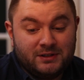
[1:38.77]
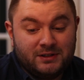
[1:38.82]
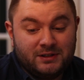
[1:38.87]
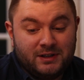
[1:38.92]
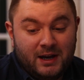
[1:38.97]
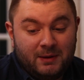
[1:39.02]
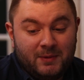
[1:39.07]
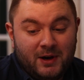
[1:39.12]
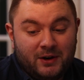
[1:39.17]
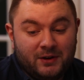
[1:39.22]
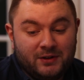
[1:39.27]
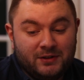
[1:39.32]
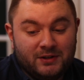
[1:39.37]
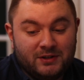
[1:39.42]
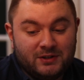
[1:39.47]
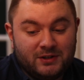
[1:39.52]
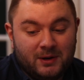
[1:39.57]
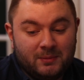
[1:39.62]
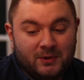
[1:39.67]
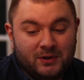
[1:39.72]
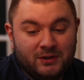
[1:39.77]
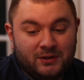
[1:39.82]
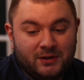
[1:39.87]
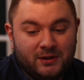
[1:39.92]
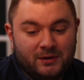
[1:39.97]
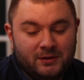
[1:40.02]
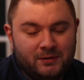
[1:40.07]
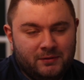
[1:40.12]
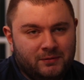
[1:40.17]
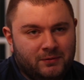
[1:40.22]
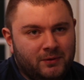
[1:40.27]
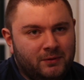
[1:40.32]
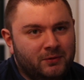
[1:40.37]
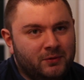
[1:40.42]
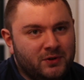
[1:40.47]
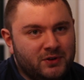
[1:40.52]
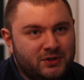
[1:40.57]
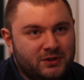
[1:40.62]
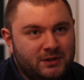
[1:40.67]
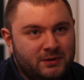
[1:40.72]
came out in the summer,
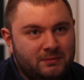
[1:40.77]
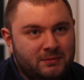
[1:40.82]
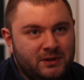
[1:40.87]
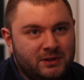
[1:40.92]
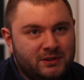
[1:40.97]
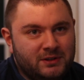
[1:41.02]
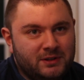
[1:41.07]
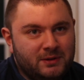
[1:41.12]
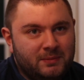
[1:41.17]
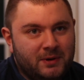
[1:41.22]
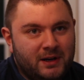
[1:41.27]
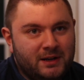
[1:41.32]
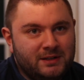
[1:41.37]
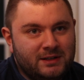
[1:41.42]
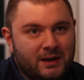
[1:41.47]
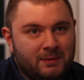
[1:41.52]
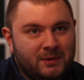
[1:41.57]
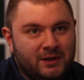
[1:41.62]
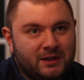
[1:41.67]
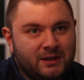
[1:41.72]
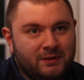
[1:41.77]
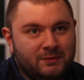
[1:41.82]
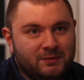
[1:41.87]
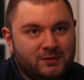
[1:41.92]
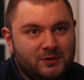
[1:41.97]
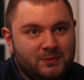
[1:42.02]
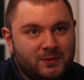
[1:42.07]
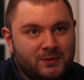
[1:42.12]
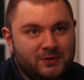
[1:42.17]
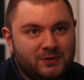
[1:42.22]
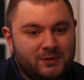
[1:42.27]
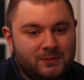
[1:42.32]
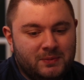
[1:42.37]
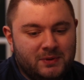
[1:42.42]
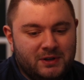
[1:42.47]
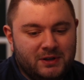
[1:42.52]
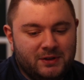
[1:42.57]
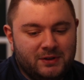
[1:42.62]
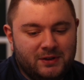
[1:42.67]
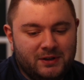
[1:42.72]
unfortunately amidst the pandemic, and was supposed to
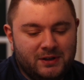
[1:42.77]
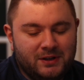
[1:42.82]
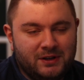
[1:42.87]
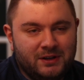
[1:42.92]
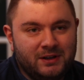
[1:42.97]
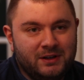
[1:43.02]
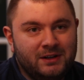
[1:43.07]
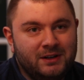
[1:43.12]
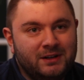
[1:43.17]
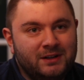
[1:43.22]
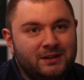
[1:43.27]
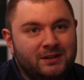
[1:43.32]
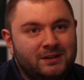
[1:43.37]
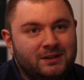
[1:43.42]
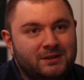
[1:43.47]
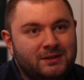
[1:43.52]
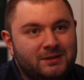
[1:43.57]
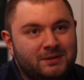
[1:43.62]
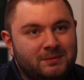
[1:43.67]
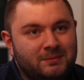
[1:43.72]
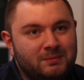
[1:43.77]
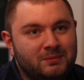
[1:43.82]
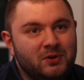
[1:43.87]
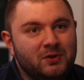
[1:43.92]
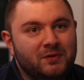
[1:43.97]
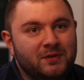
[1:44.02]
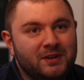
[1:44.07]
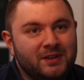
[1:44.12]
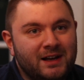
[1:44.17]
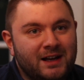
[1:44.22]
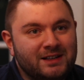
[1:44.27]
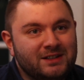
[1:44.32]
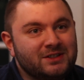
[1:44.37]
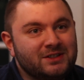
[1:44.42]
be the movie that